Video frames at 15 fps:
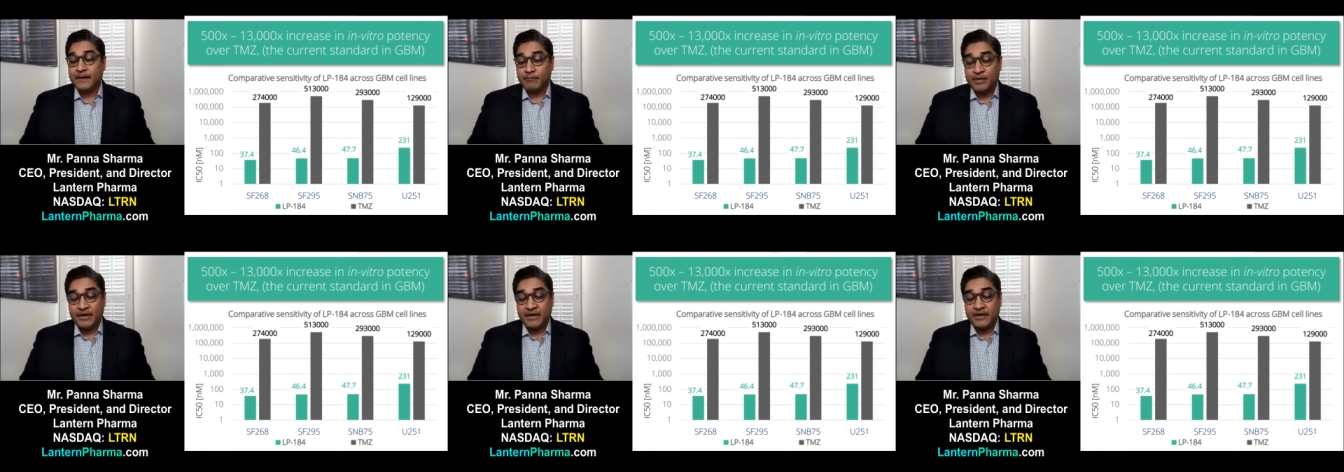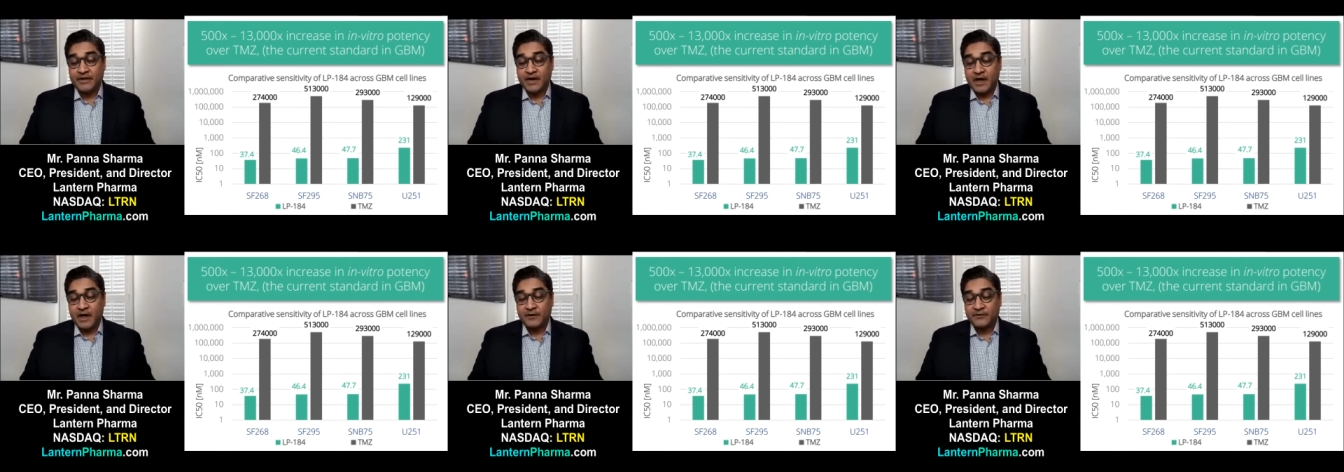billion,
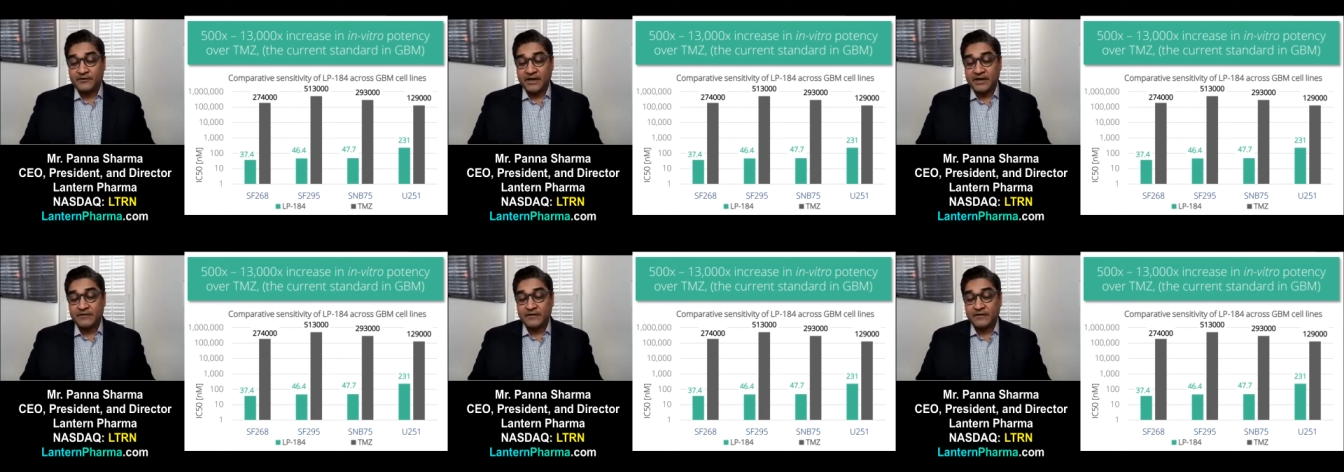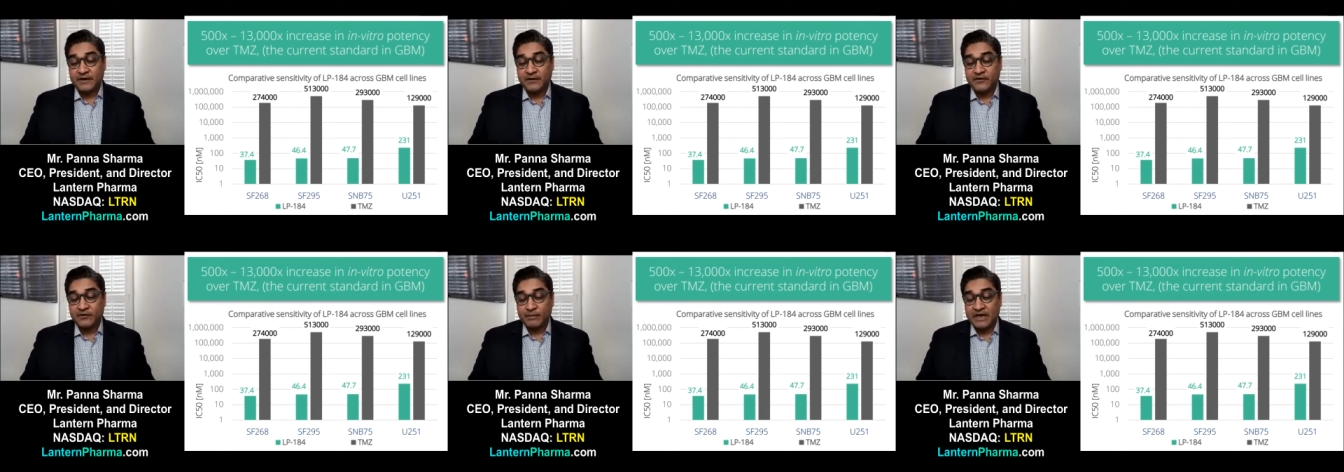David, that
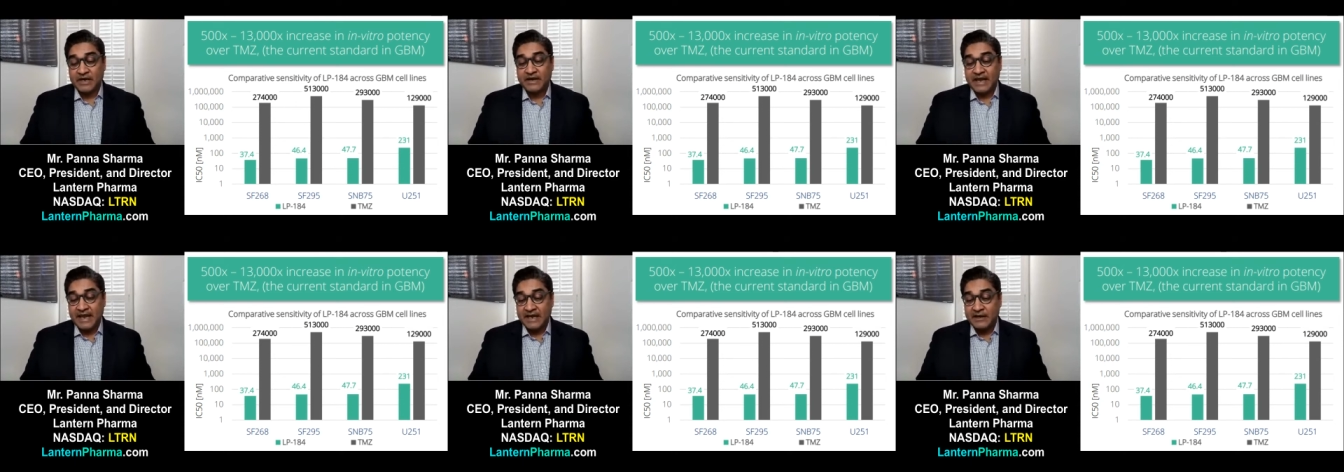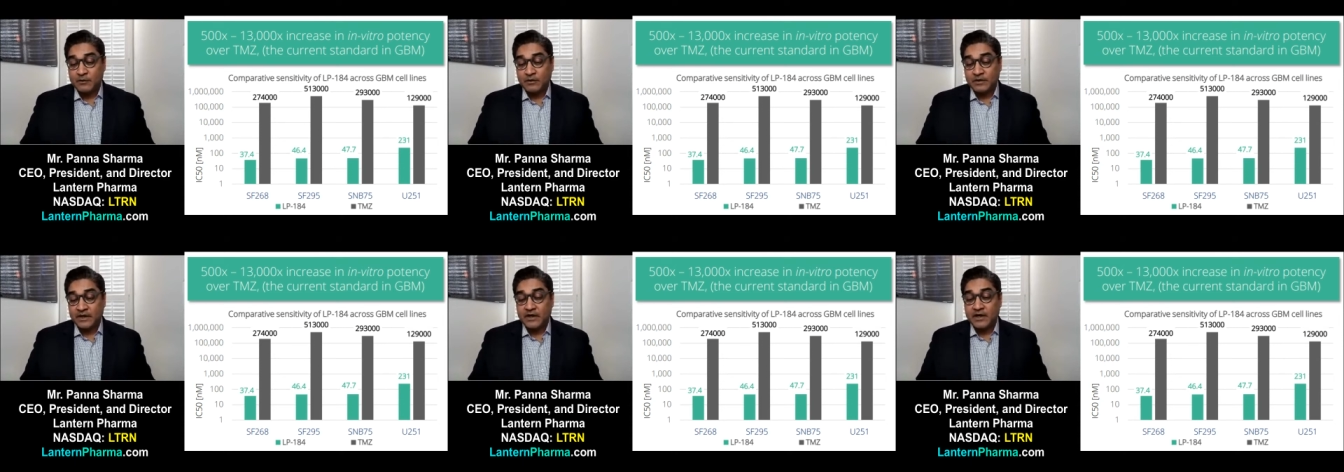are spent
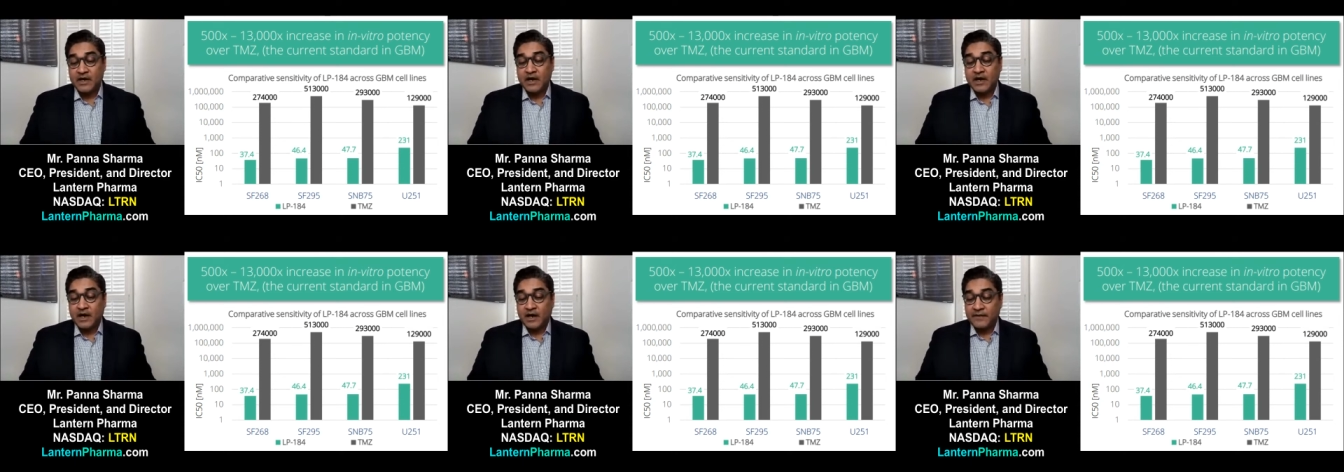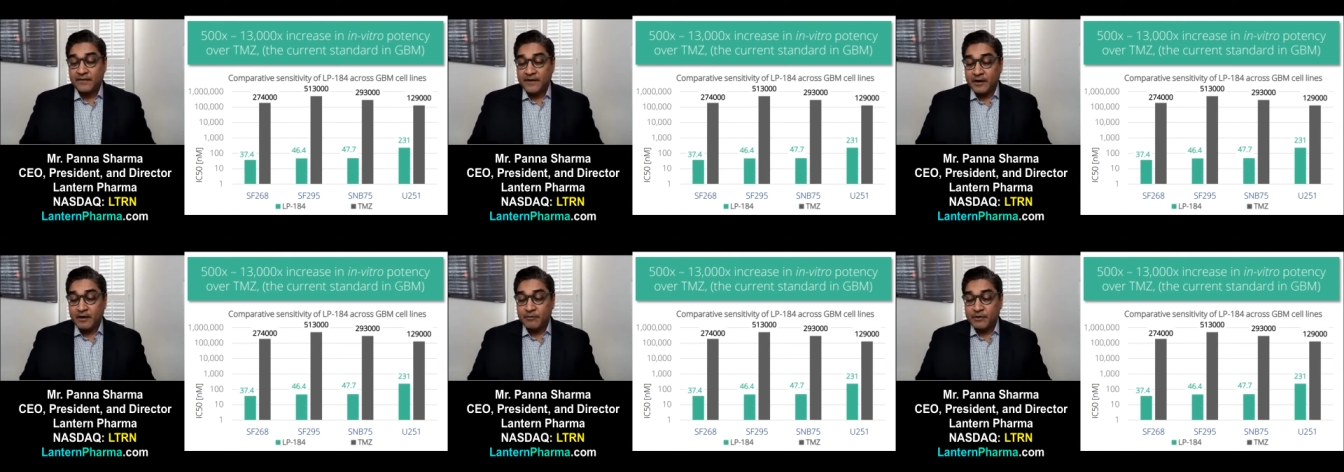annually on
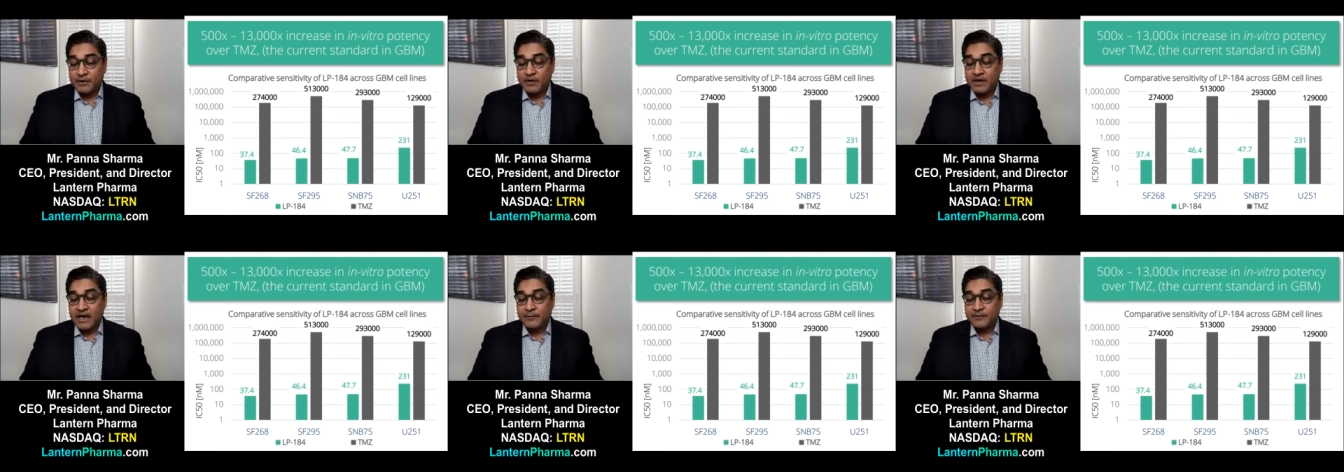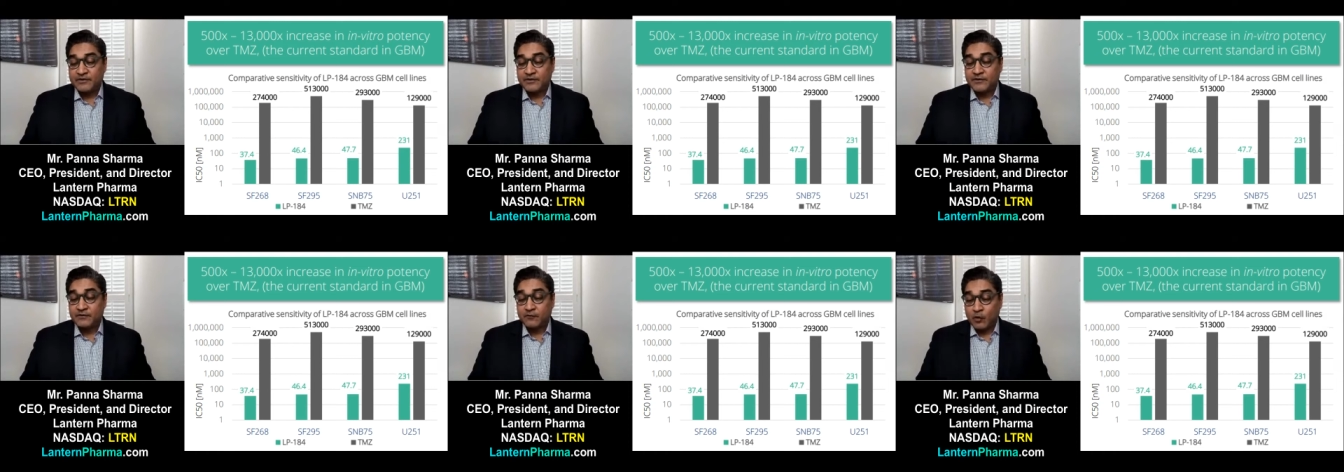therapeutic
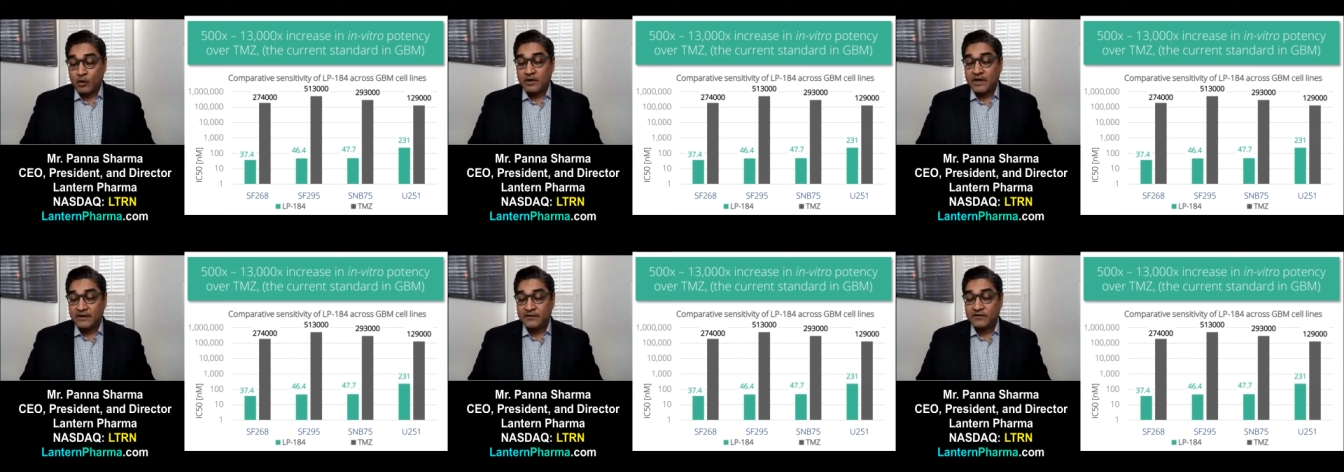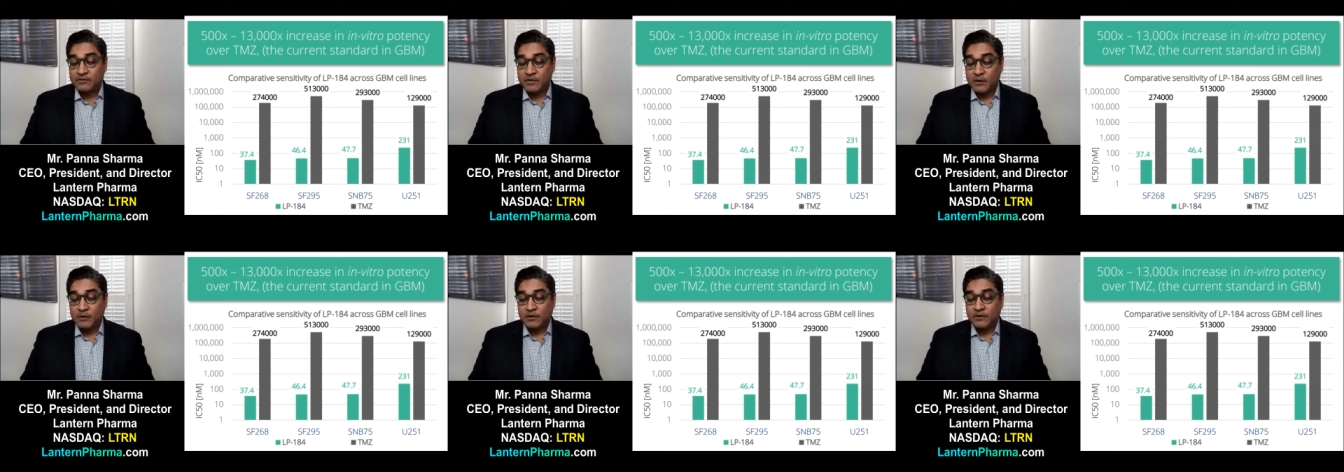options for non
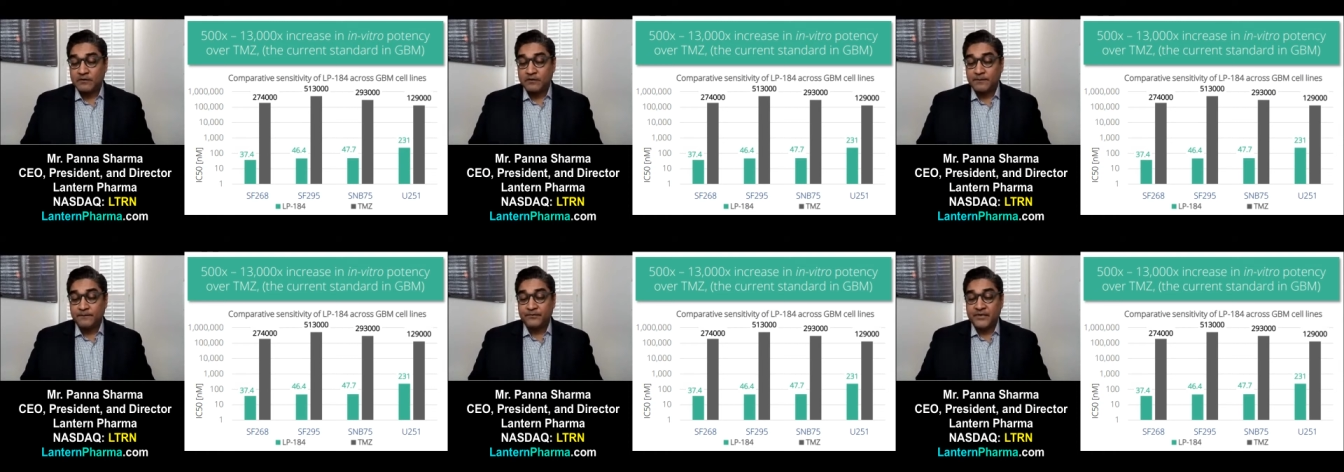smokers